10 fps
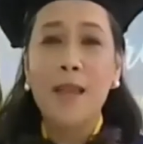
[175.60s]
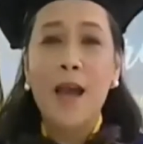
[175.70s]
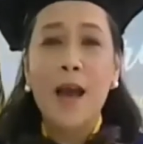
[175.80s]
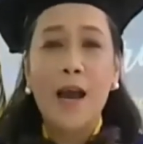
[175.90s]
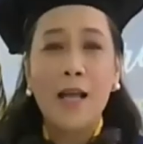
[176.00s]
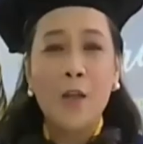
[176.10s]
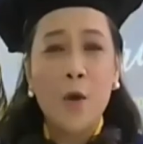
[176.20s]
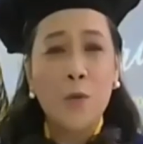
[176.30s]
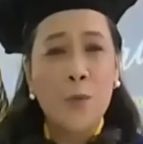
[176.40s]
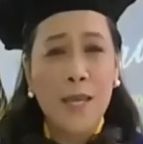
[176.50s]

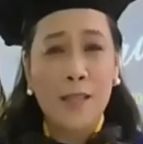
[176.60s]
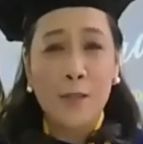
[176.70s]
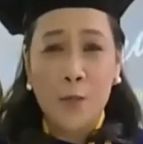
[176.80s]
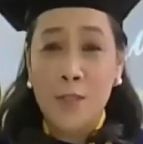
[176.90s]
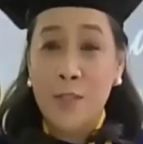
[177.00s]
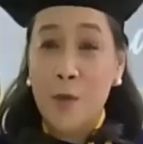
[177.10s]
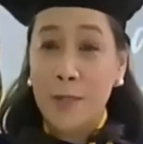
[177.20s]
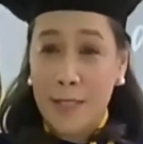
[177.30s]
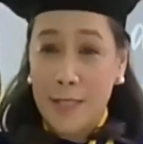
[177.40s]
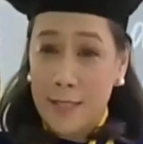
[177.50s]
Alone we can do so
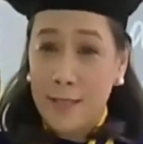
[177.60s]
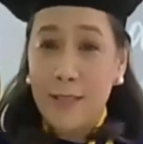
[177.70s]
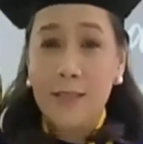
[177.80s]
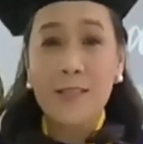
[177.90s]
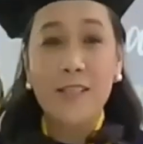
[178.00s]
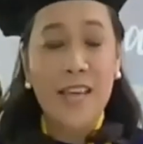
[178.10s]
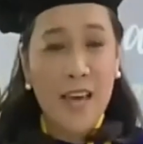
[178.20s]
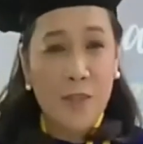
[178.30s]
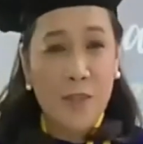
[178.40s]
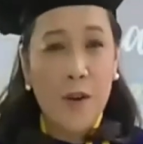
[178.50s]
little,
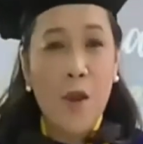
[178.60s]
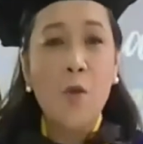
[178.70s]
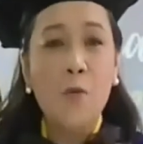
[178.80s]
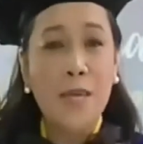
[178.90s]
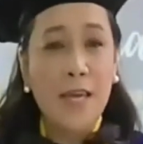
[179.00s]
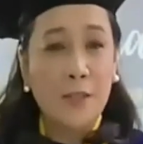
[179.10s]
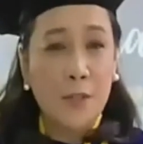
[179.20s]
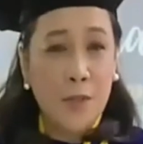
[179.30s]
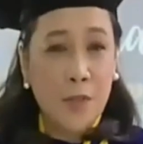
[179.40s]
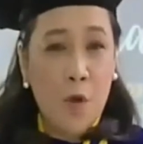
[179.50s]
together we can do
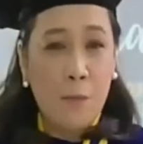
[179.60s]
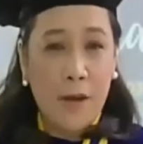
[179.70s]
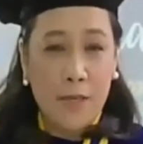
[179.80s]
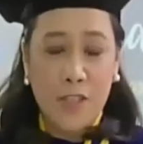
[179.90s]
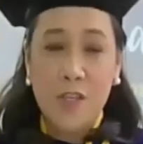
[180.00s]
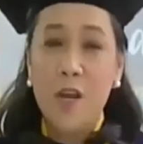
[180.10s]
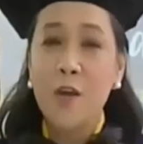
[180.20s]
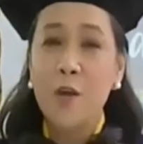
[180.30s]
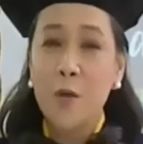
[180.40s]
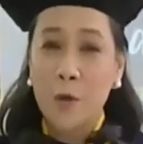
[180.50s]
so much.
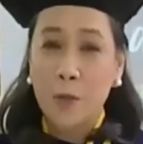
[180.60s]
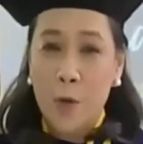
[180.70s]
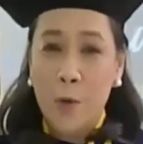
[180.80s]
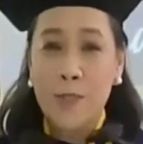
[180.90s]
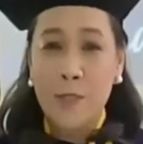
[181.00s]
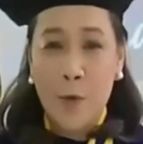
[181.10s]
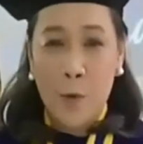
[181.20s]
Close quote.